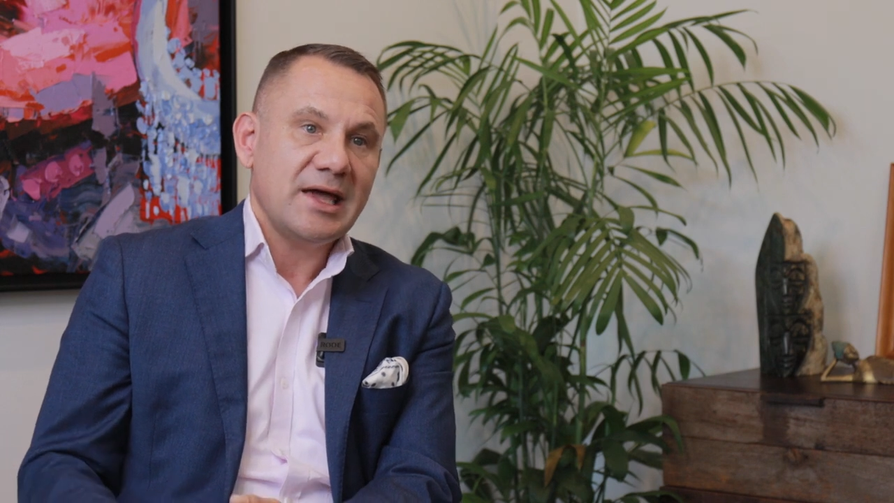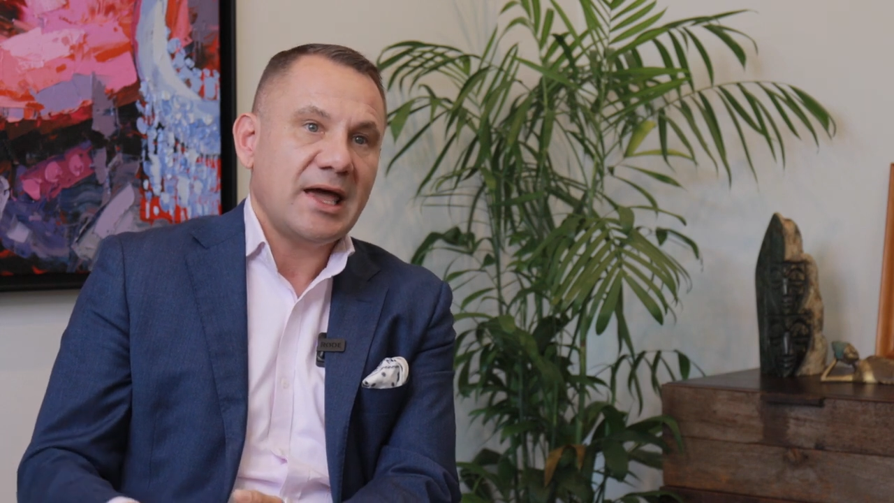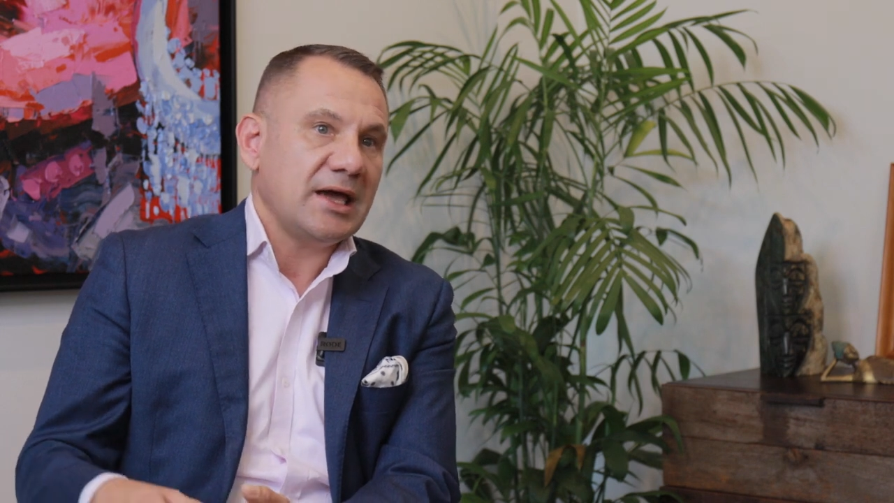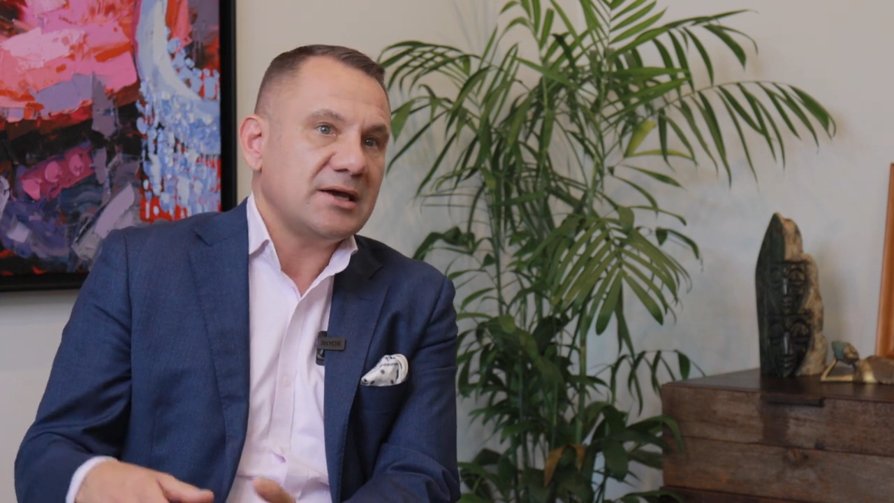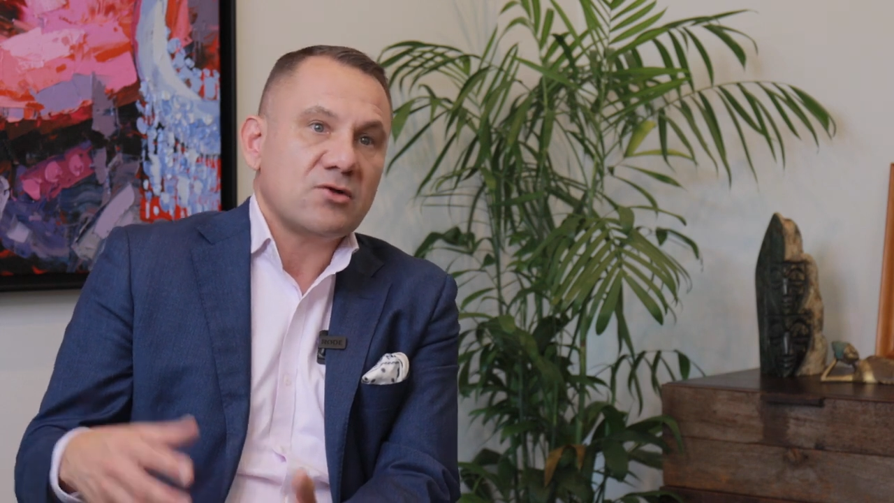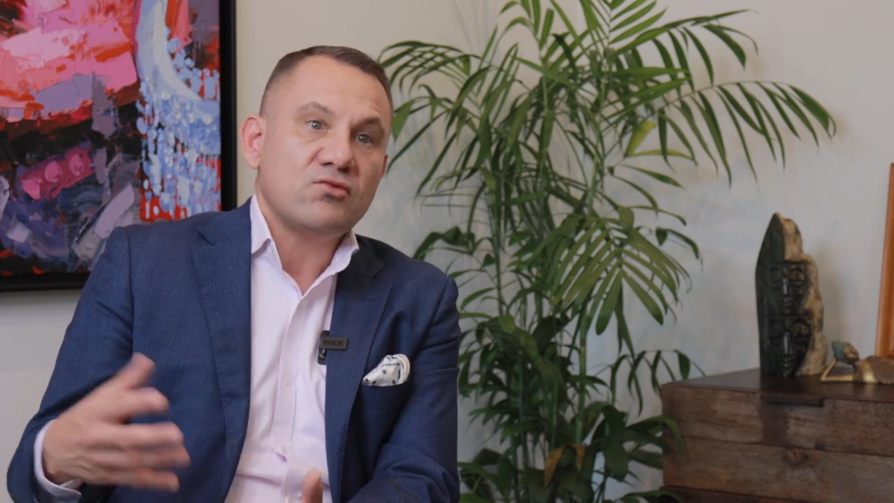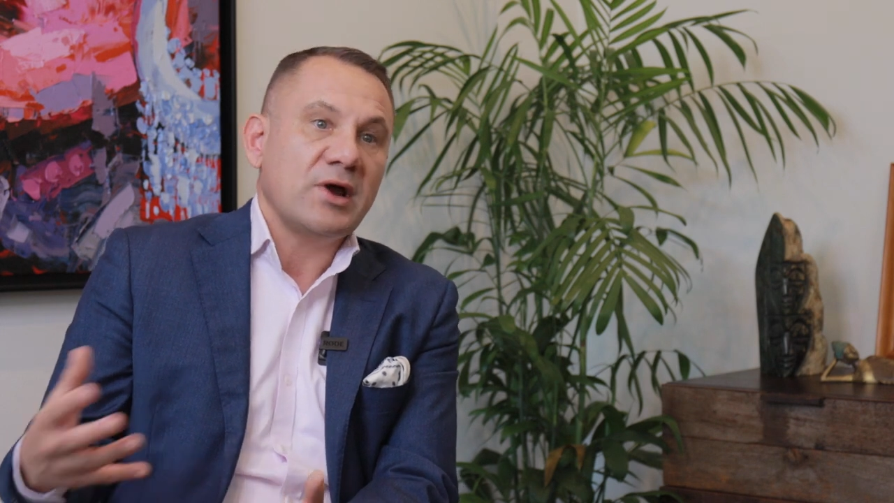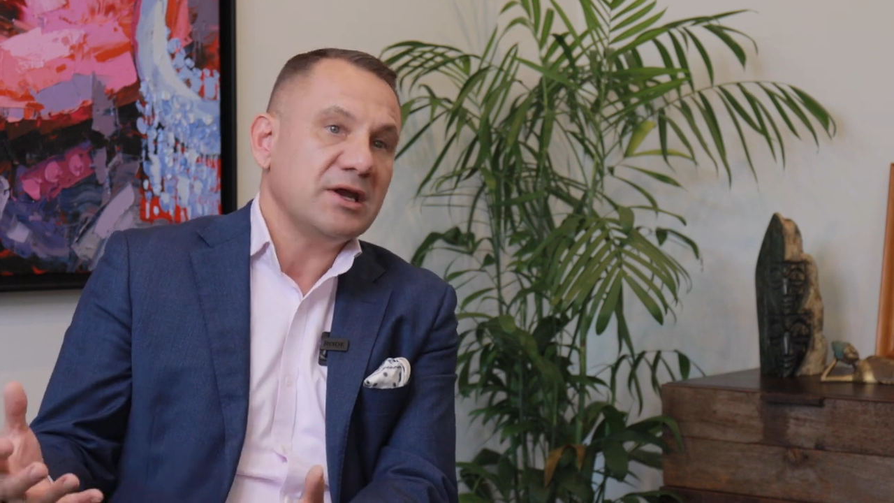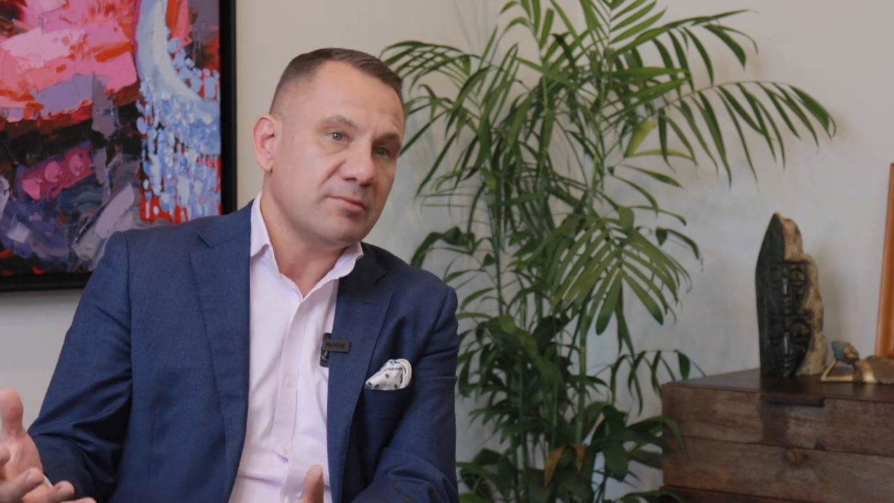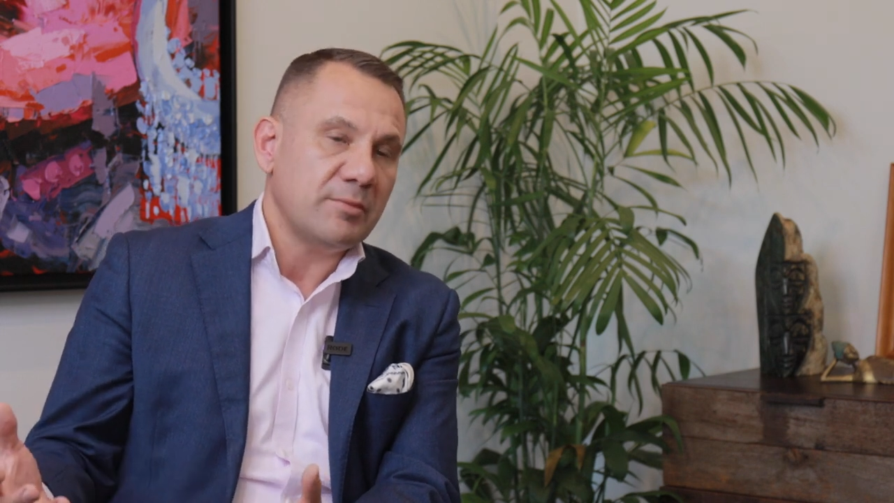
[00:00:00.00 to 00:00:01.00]
and a
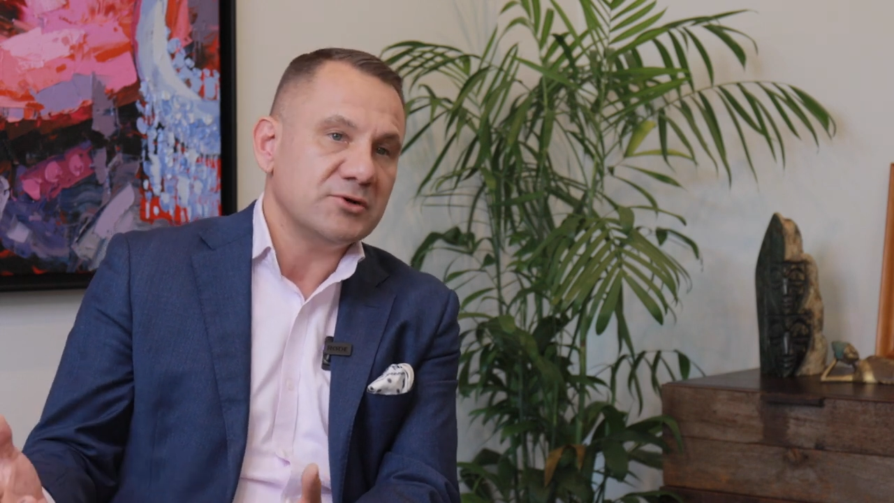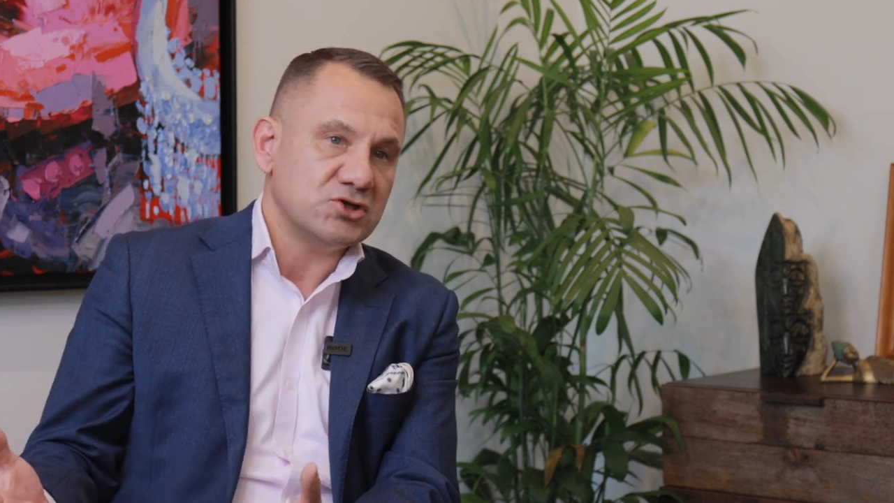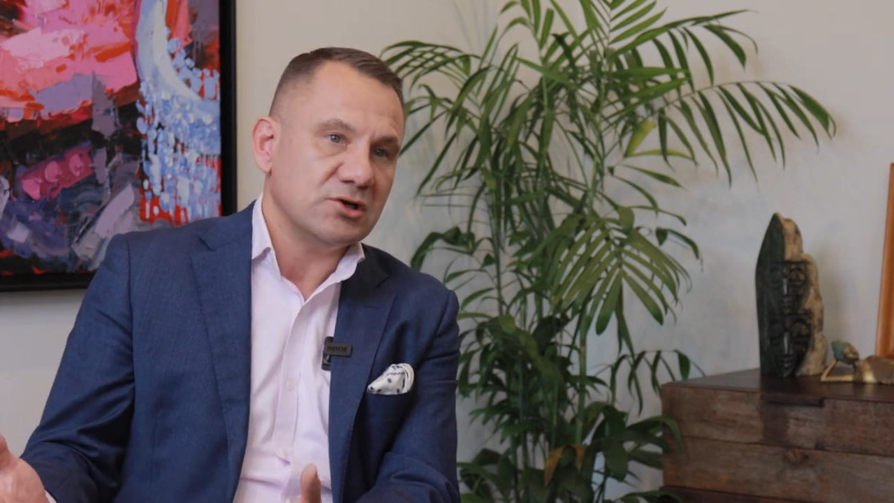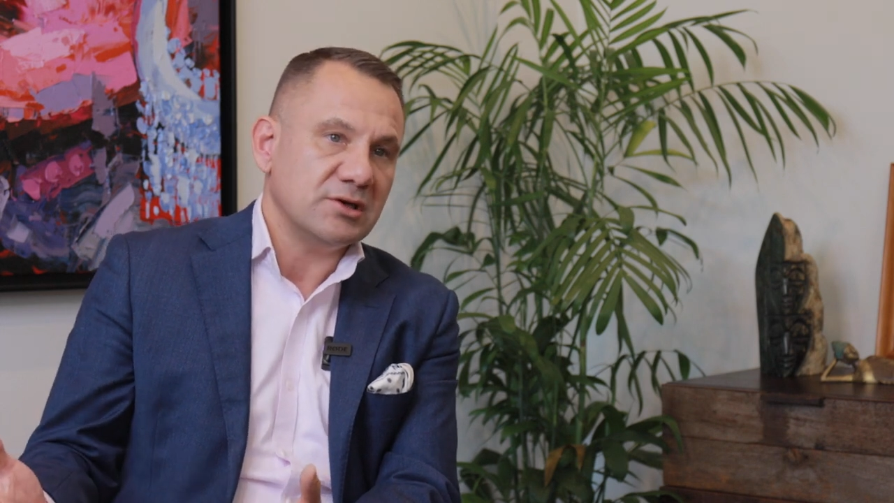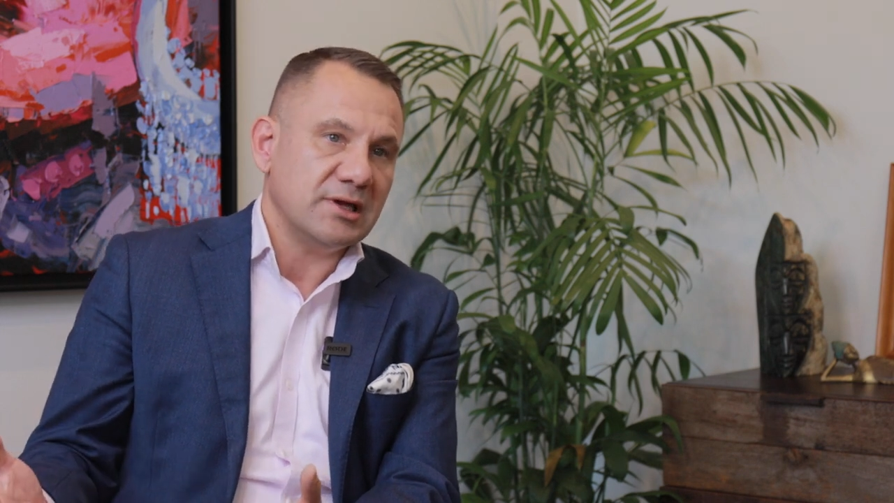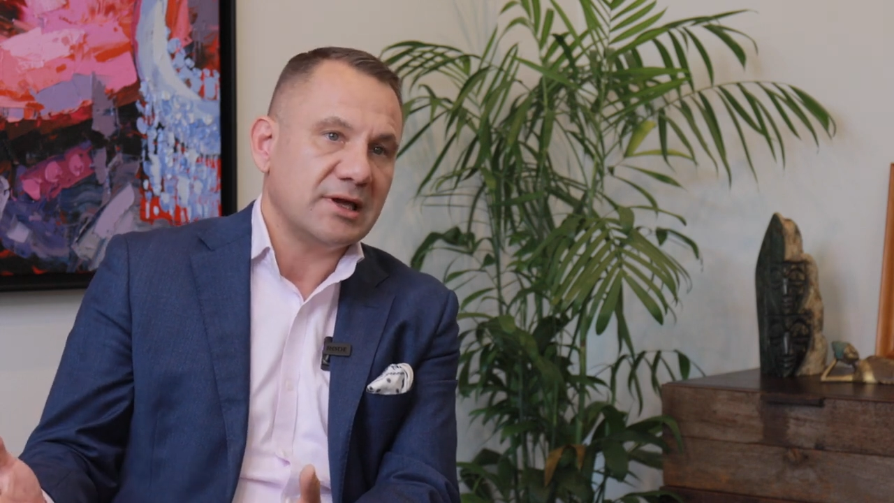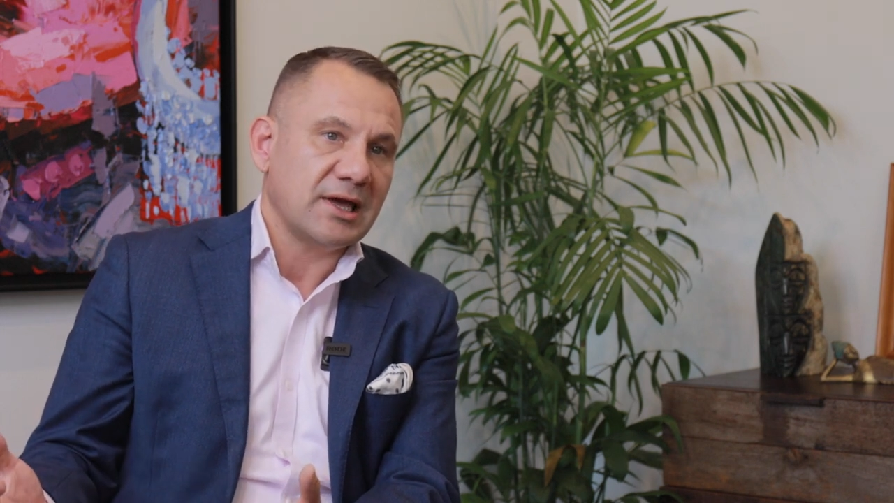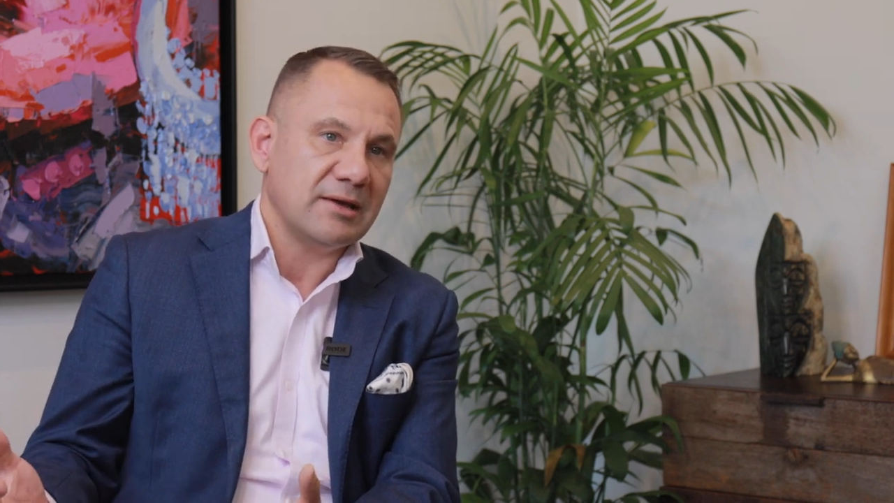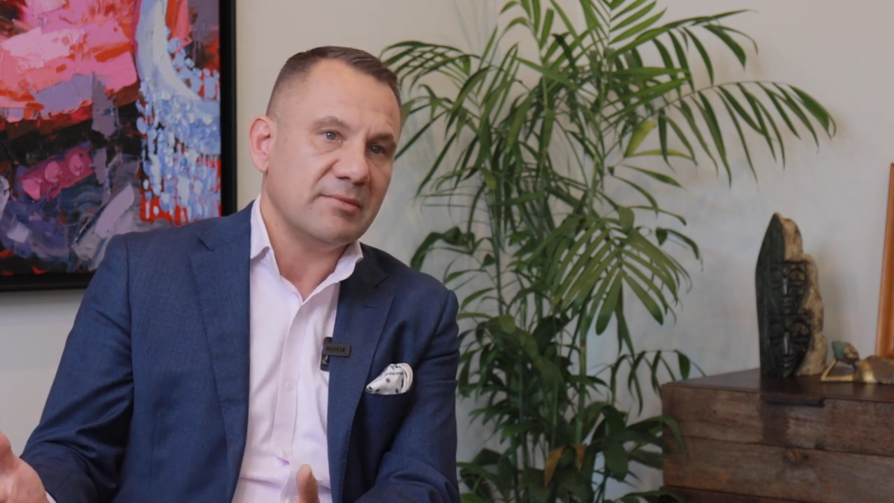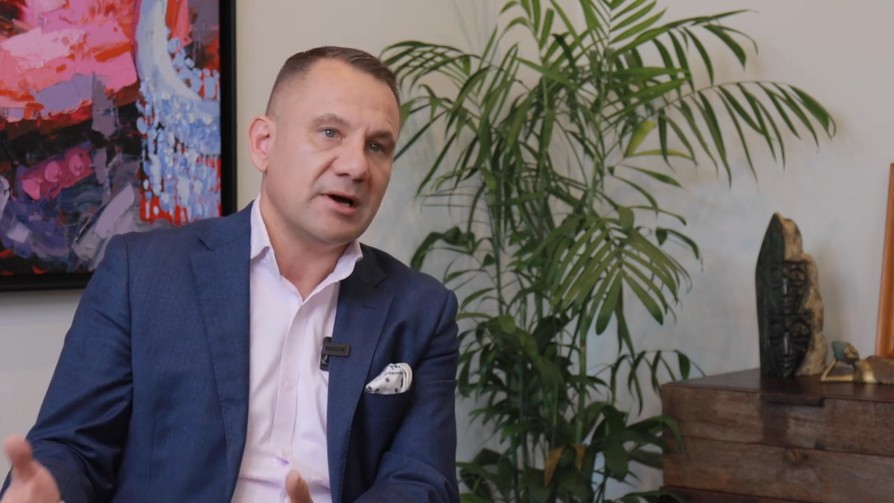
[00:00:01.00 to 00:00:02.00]
random opportunity
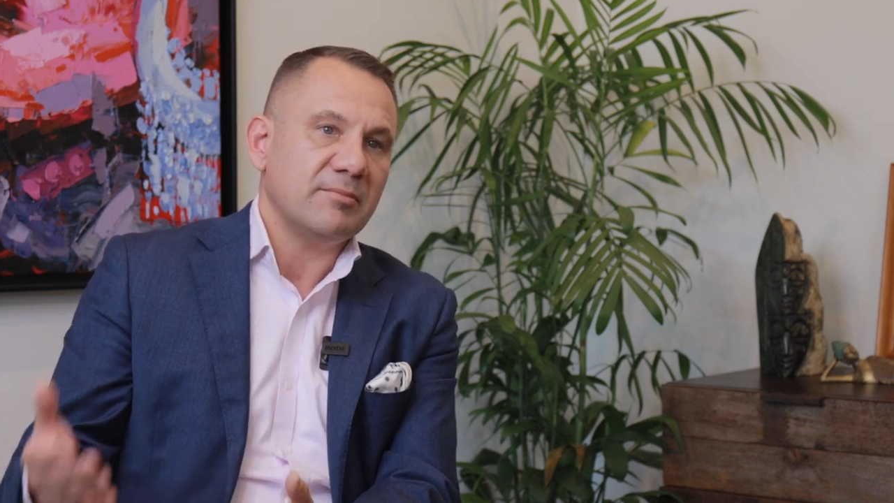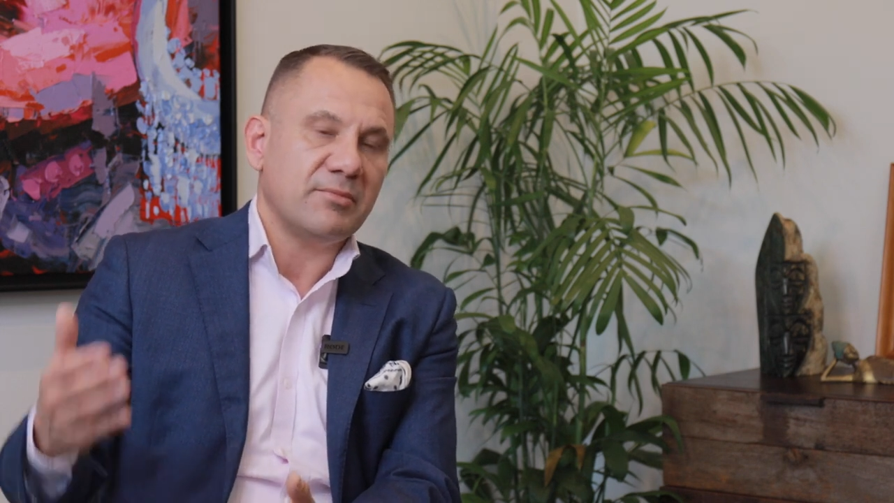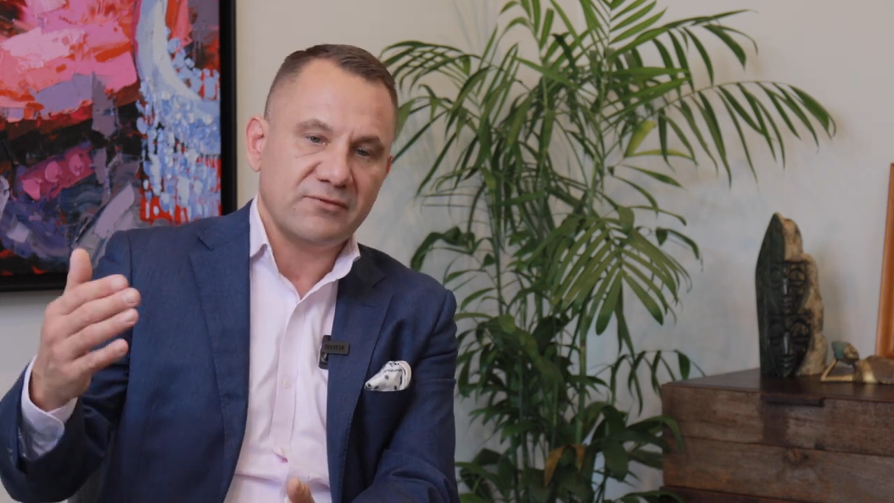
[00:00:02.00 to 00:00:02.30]
came up